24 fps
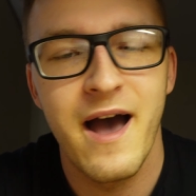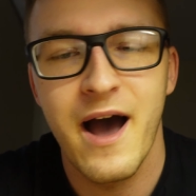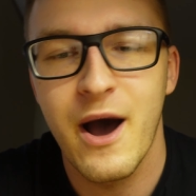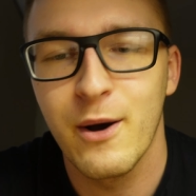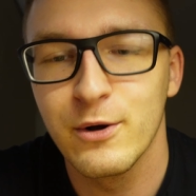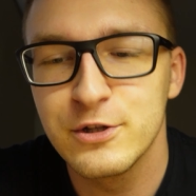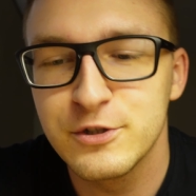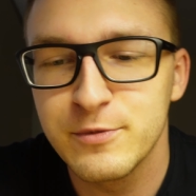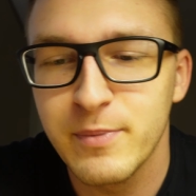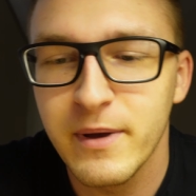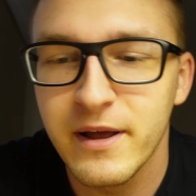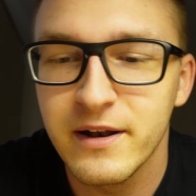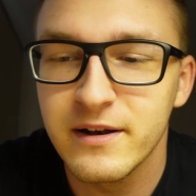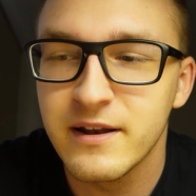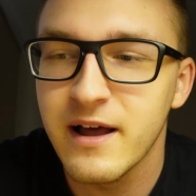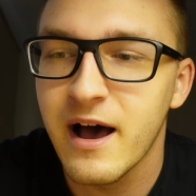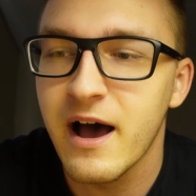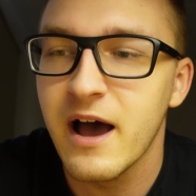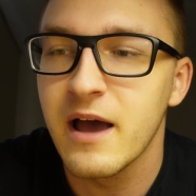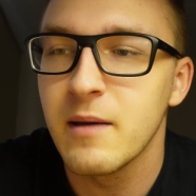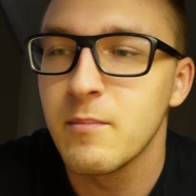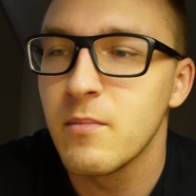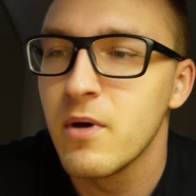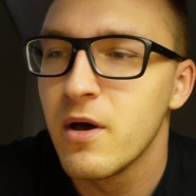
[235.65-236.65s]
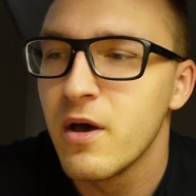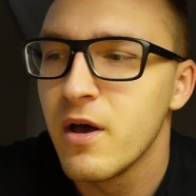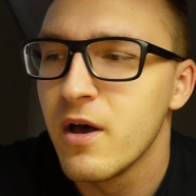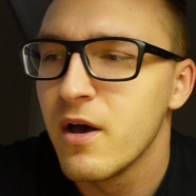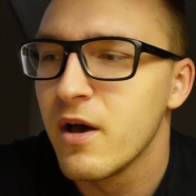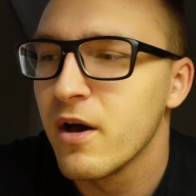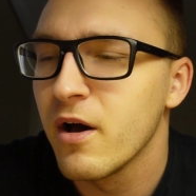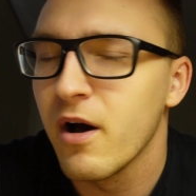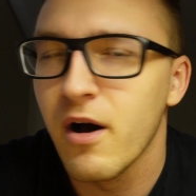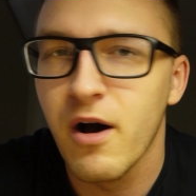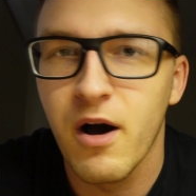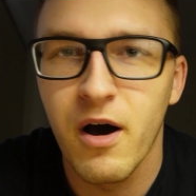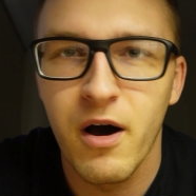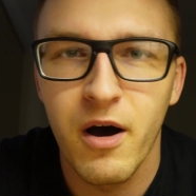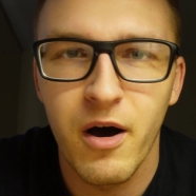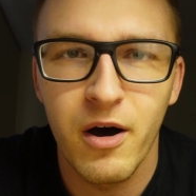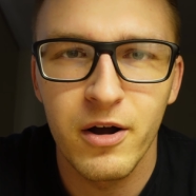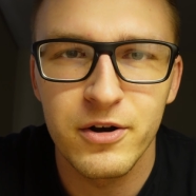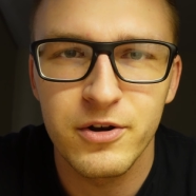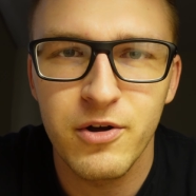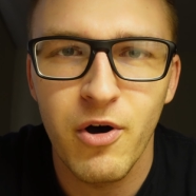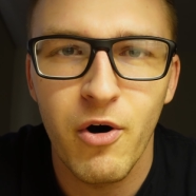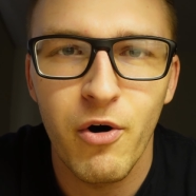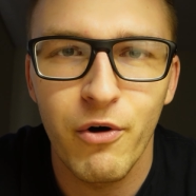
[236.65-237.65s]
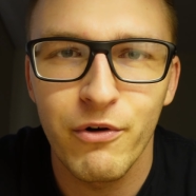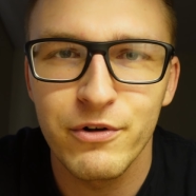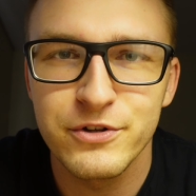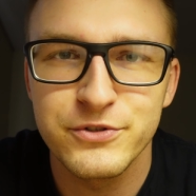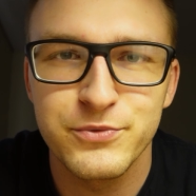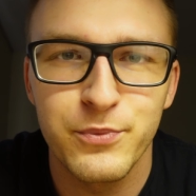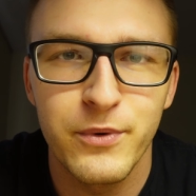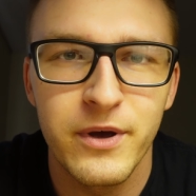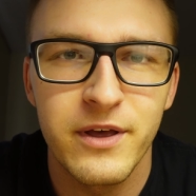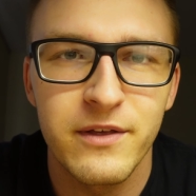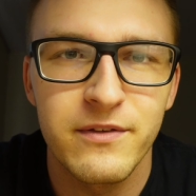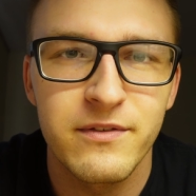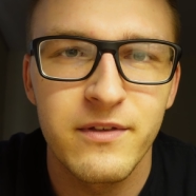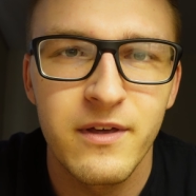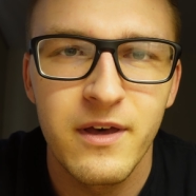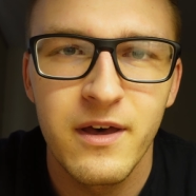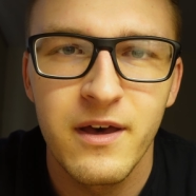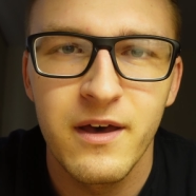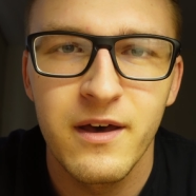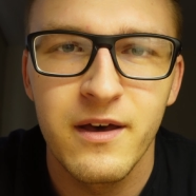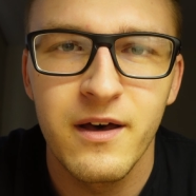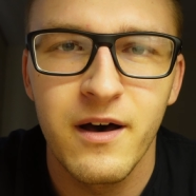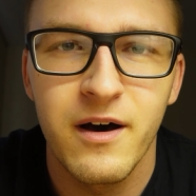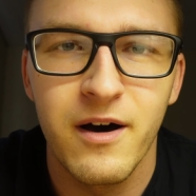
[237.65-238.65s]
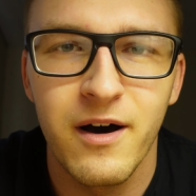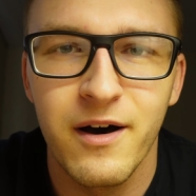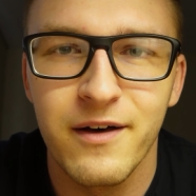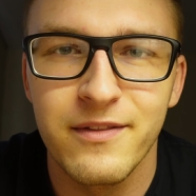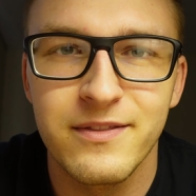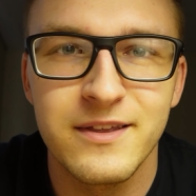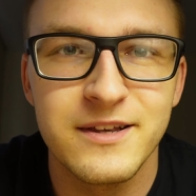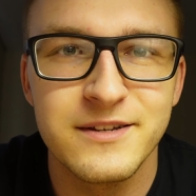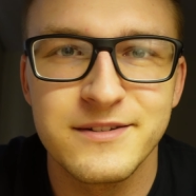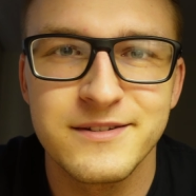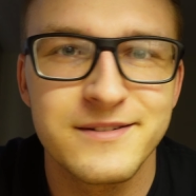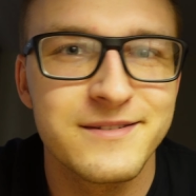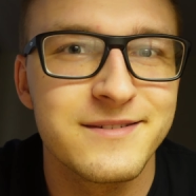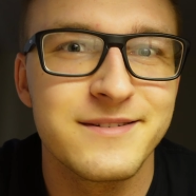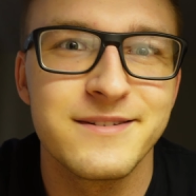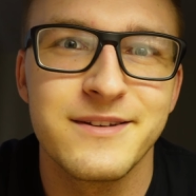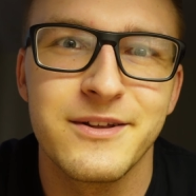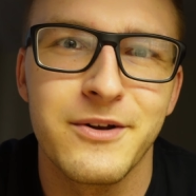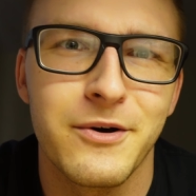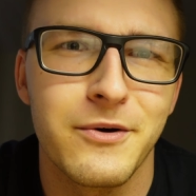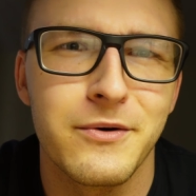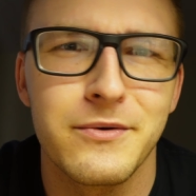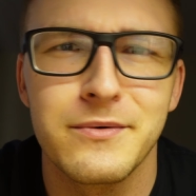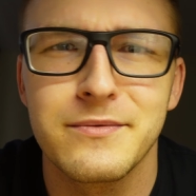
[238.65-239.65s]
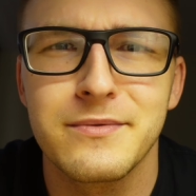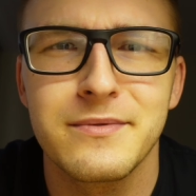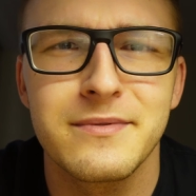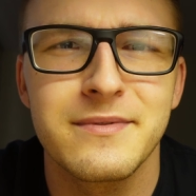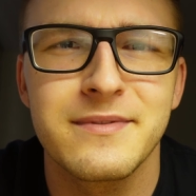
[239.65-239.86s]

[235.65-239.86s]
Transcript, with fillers: I would spend time on calls with these, you know,